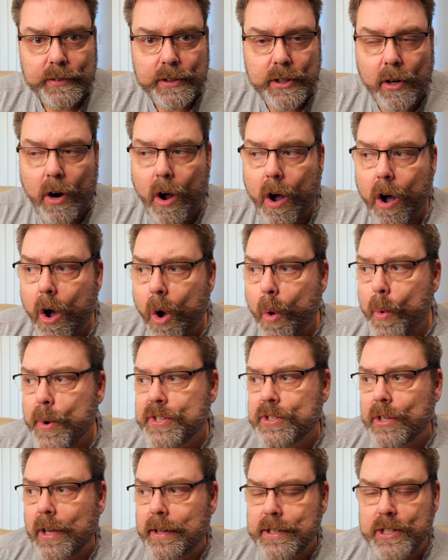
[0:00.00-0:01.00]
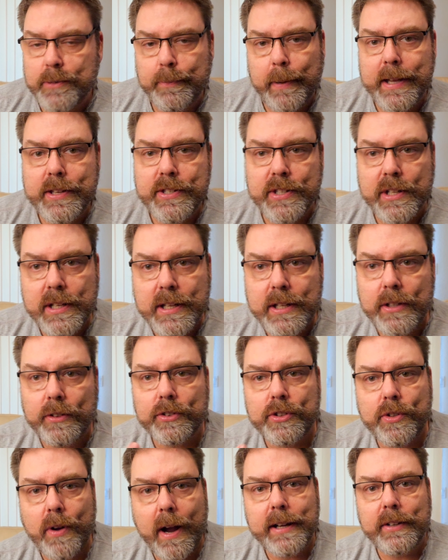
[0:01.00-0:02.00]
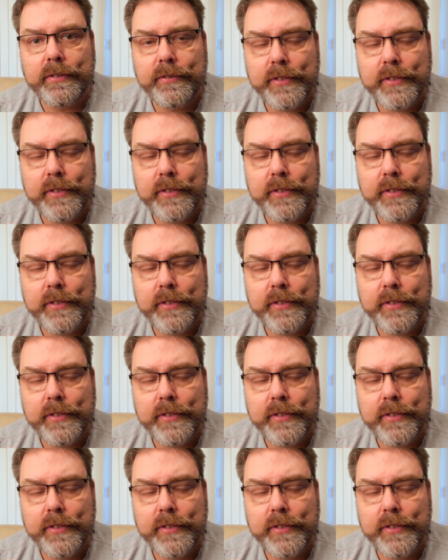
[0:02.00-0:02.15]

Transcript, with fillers: You're always on these pins and needles trying to